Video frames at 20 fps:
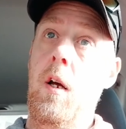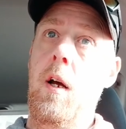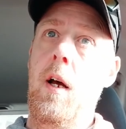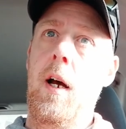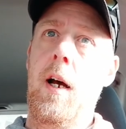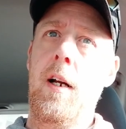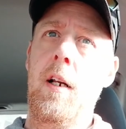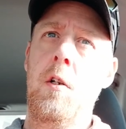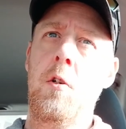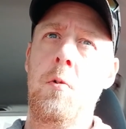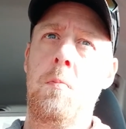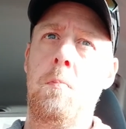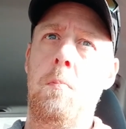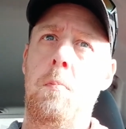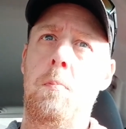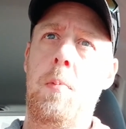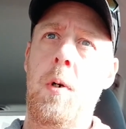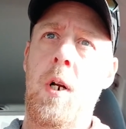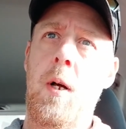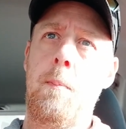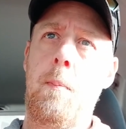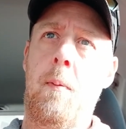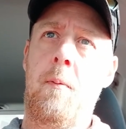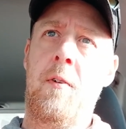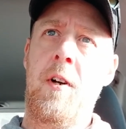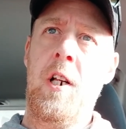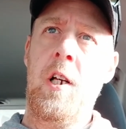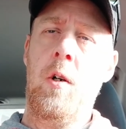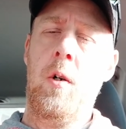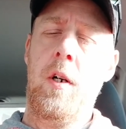didn't put up a
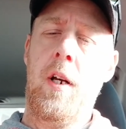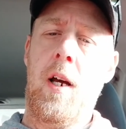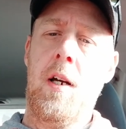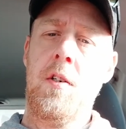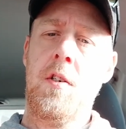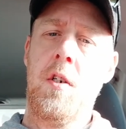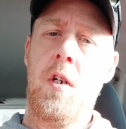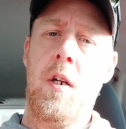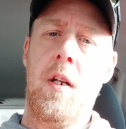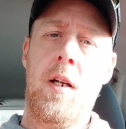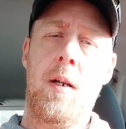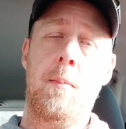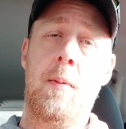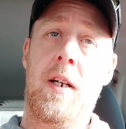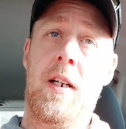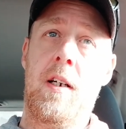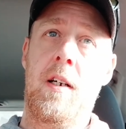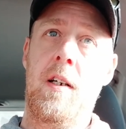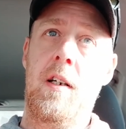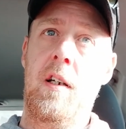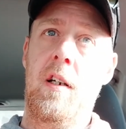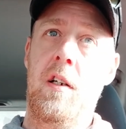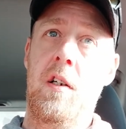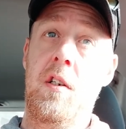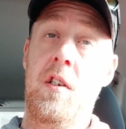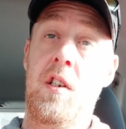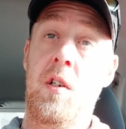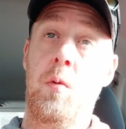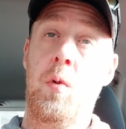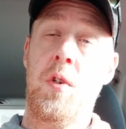video yesterday
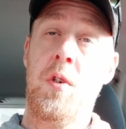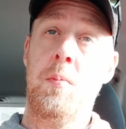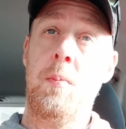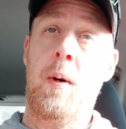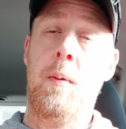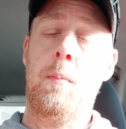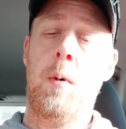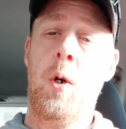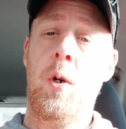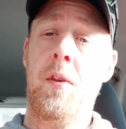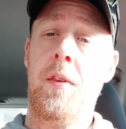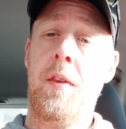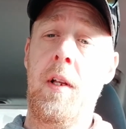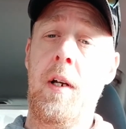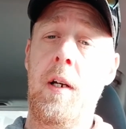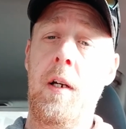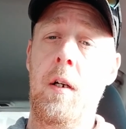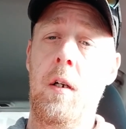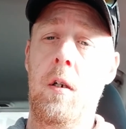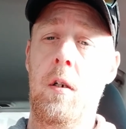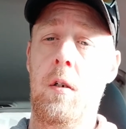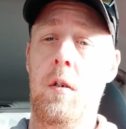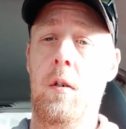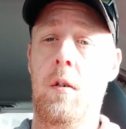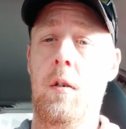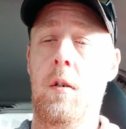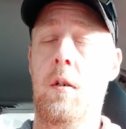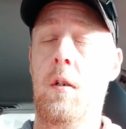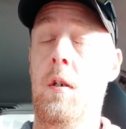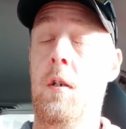because it was my birthday.
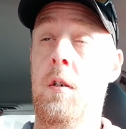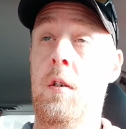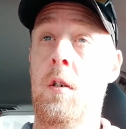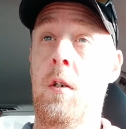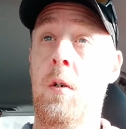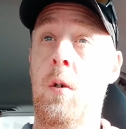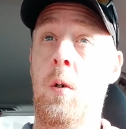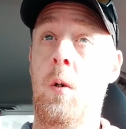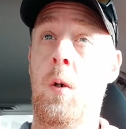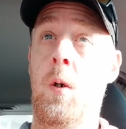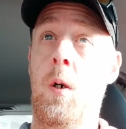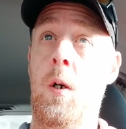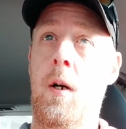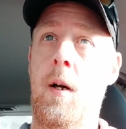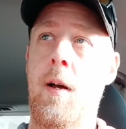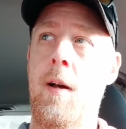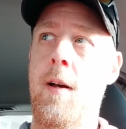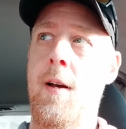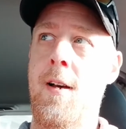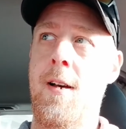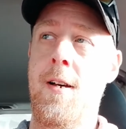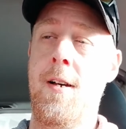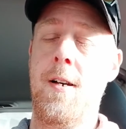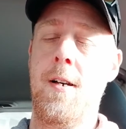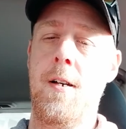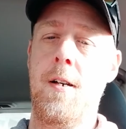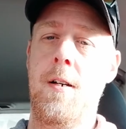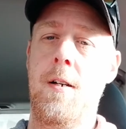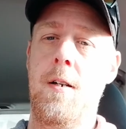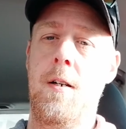So,
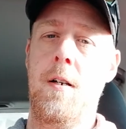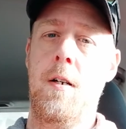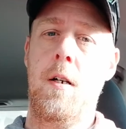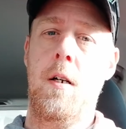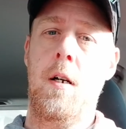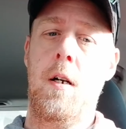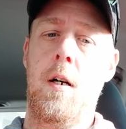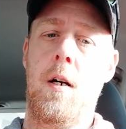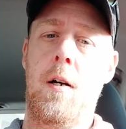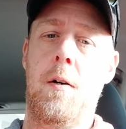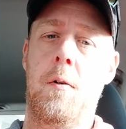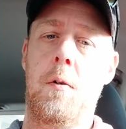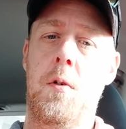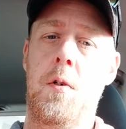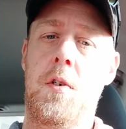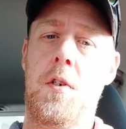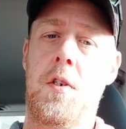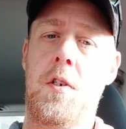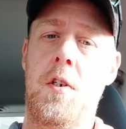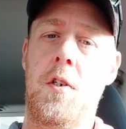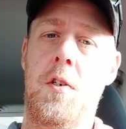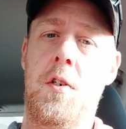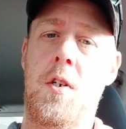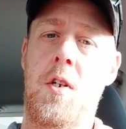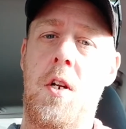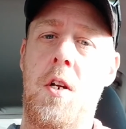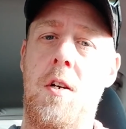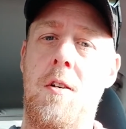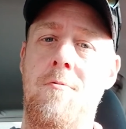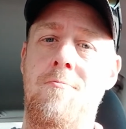I was
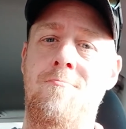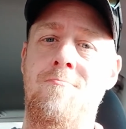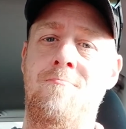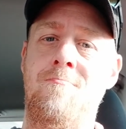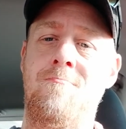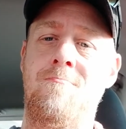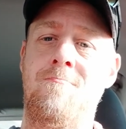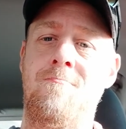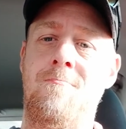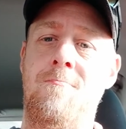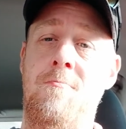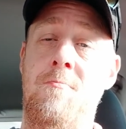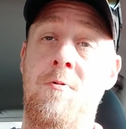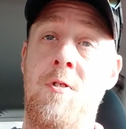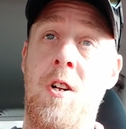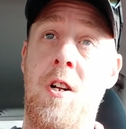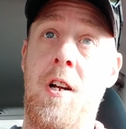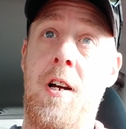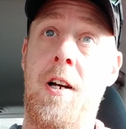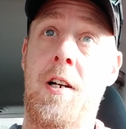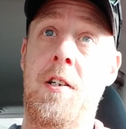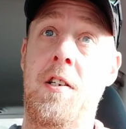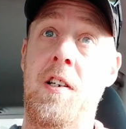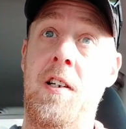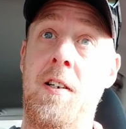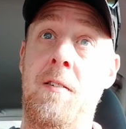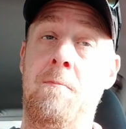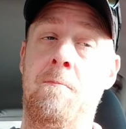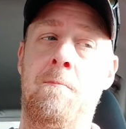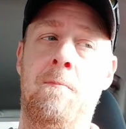just
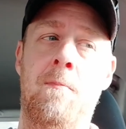relaxing.